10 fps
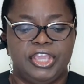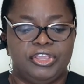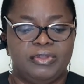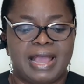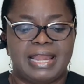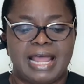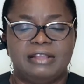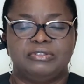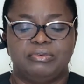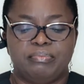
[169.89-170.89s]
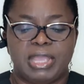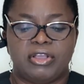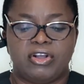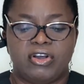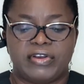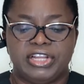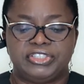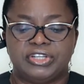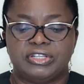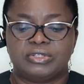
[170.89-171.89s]
you are allowed to make
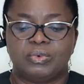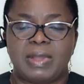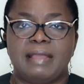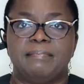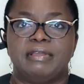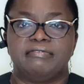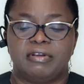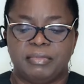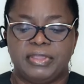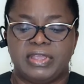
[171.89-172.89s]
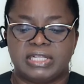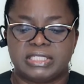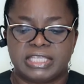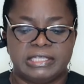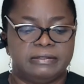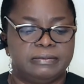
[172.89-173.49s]
corrections while performing your skill